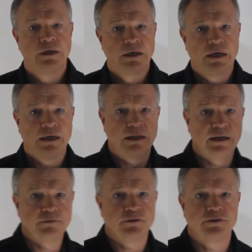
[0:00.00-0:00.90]
and
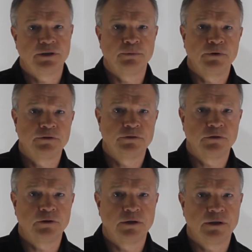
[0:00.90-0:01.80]
have a separate
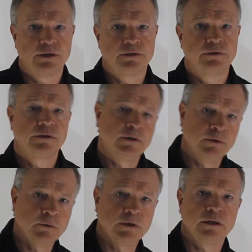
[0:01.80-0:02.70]
stern light
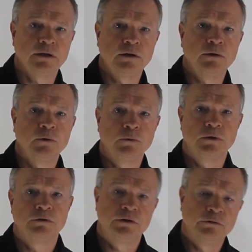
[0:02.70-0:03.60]
located
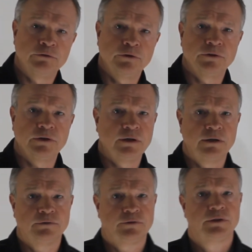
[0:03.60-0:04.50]
lower and further
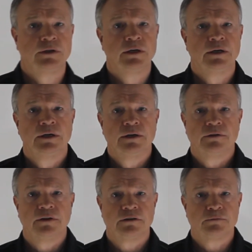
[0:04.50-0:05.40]
aft.
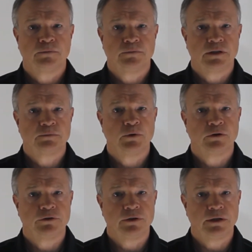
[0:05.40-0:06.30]
That's
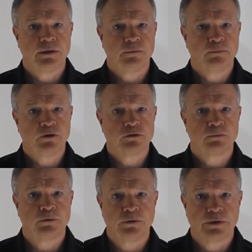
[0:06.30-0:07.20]
perfectly
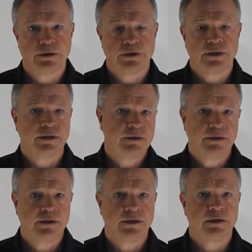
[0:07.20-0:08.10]
possible, and
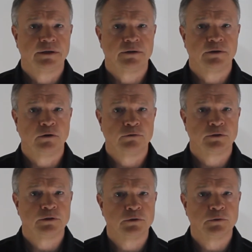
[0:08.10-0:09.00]
and
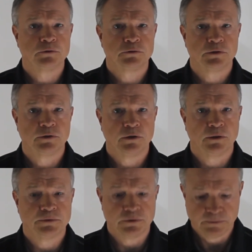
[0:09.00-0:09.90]
often used option.